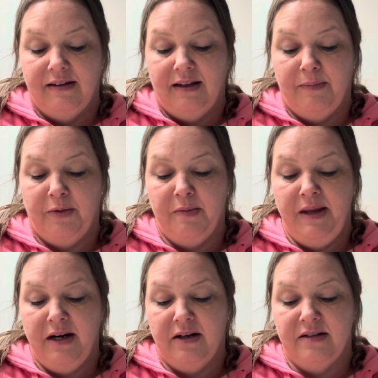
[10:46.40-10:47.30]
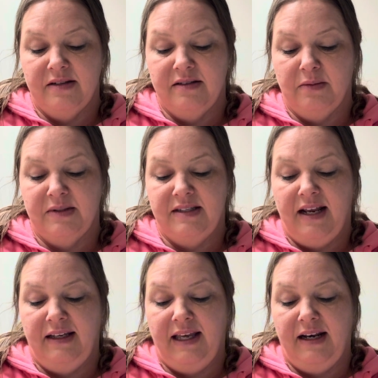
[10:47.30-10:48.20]
And Premiere, since it was
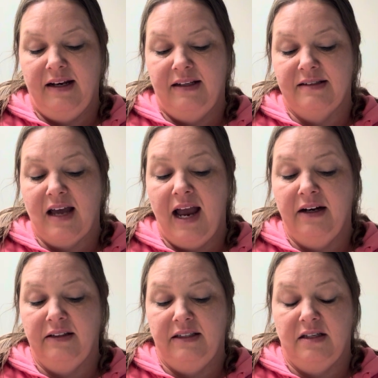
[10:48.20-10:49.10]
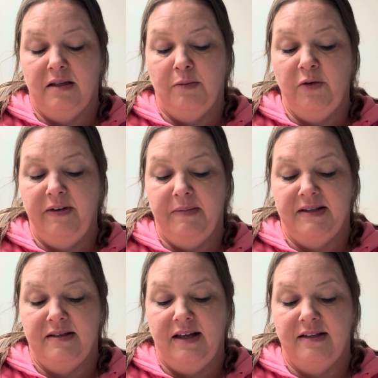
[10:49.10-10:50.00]
dedicated entirely to the movie
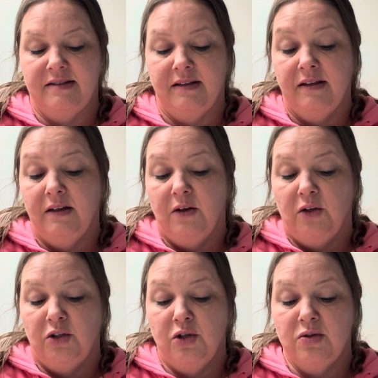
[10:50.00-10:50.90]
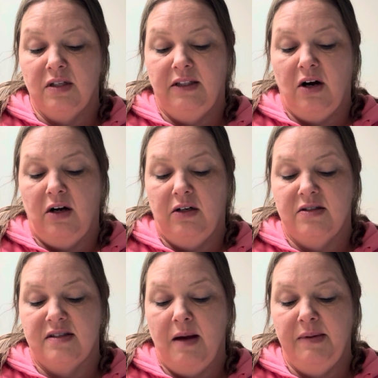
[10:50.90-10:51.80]
business, usually garnered
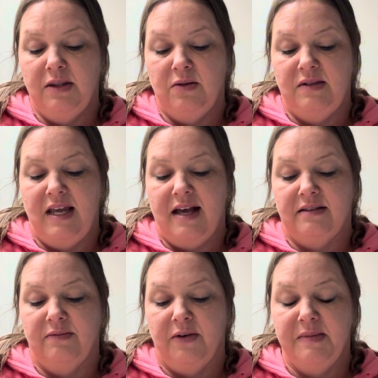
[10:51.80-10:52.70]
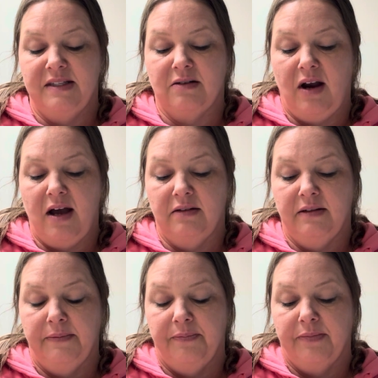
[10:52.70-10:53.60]
some enthusiasm from this crowd.
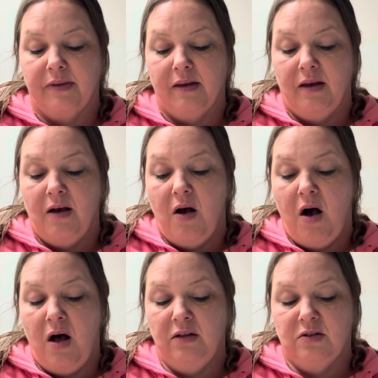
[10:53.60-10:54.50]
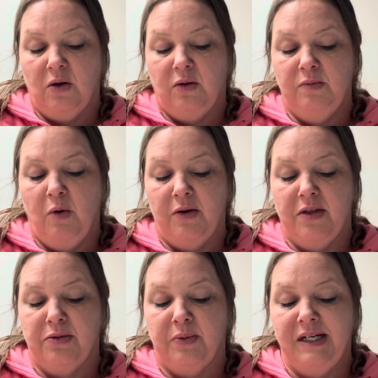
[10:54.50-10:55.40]
All told, more
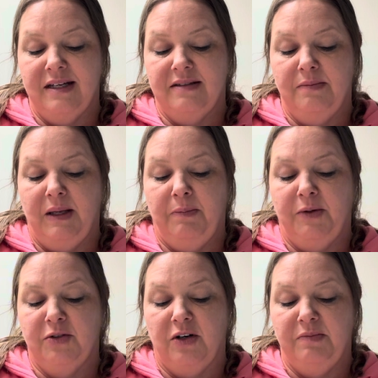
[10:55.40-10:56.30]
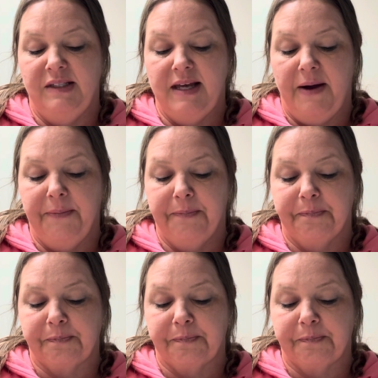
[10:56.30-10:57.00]
than 36 people turned me down.